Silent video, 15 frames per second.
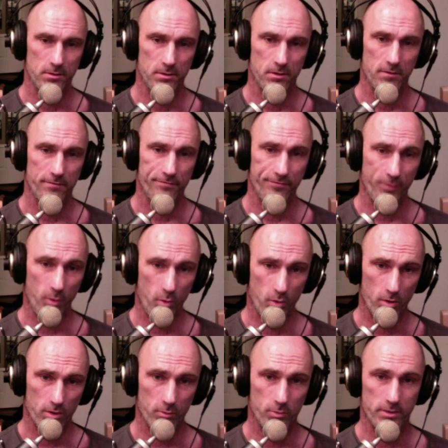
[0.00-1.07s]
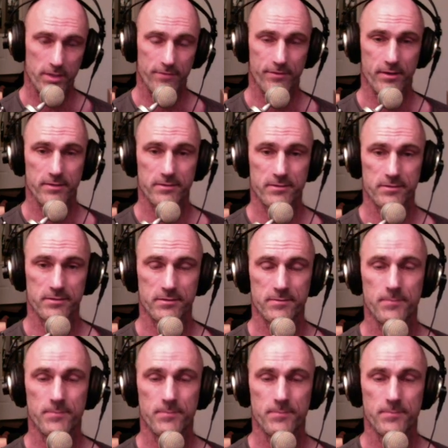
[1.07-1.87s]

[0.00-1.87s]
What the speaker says: Floored would give us